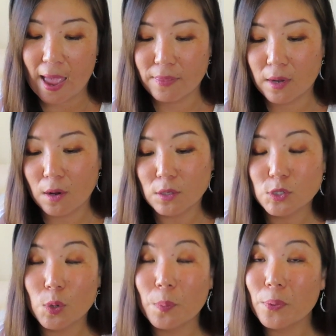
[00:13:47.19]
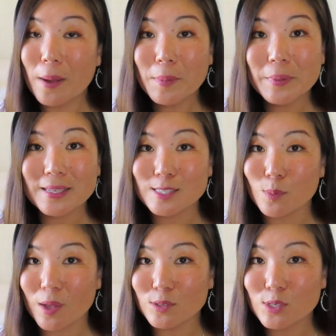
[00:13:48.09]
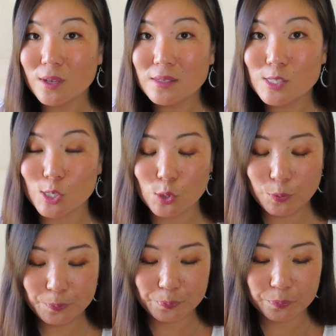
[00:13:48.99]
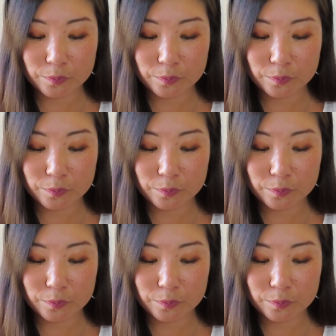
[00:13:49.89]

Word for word: And then it also probably smells good too.